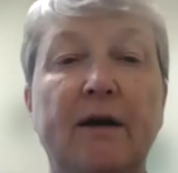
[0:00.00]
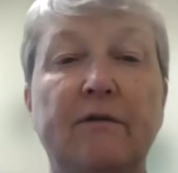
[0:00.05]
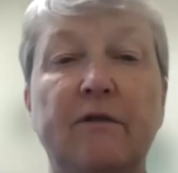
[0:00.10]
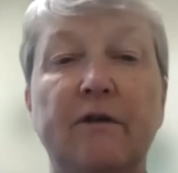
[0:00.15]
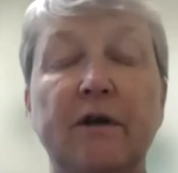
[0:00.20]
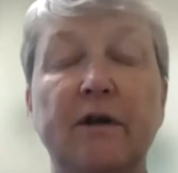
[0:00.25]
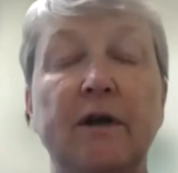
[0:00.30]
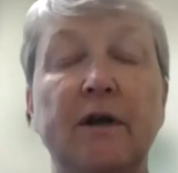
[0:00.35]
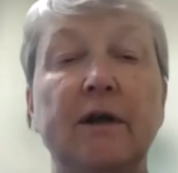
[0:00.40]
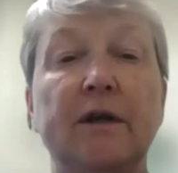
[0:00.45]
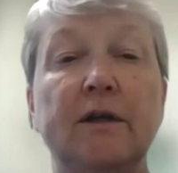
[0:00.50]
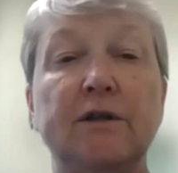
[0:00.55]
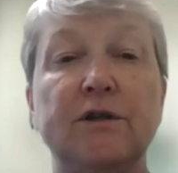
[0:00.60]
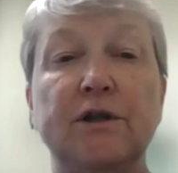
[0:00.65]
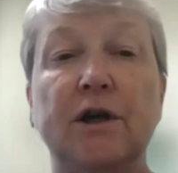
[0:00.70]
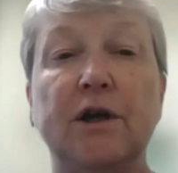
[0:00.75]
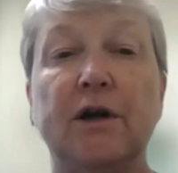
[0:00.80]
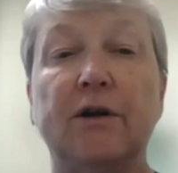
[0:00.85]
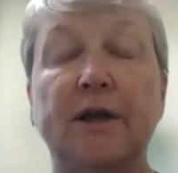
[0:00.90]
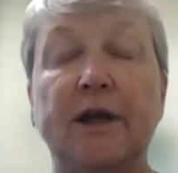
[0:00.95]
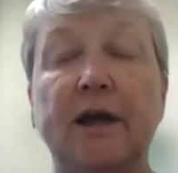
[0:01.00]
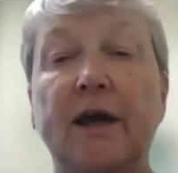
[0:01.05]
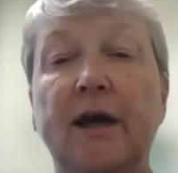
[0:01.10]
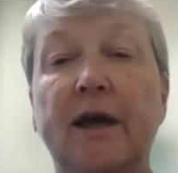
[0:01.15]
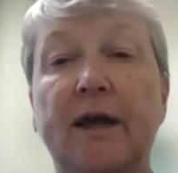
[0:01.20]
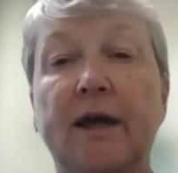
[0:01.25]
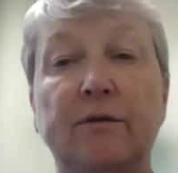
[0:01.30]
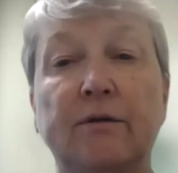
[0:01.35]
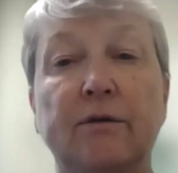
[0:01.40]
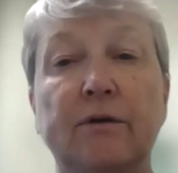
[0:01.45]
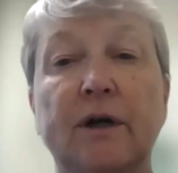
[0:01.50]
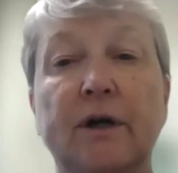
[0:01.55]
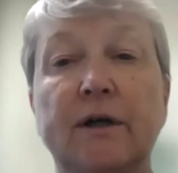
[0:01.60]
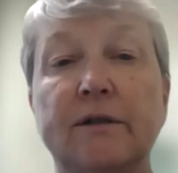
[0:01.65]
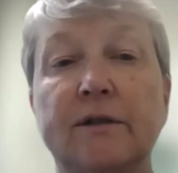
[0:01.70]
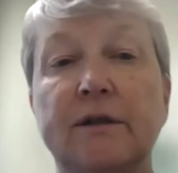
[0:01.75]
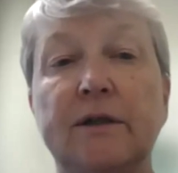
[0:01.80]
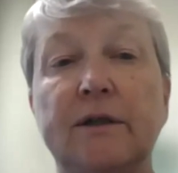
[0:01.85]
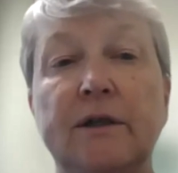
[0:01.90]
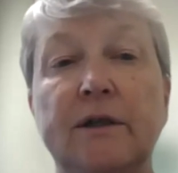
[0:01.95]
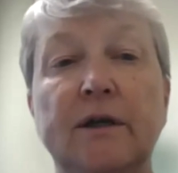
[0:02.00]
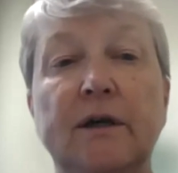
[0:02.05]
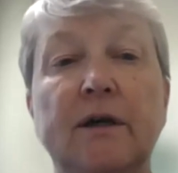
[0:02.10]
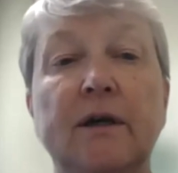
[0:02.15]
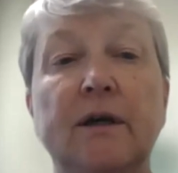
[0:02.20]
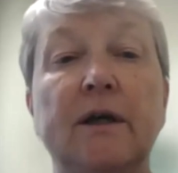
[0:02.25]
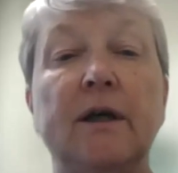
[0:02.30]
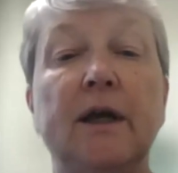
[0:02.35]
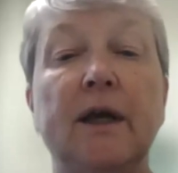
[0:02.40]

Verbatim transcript: have Giardia and or coccidia.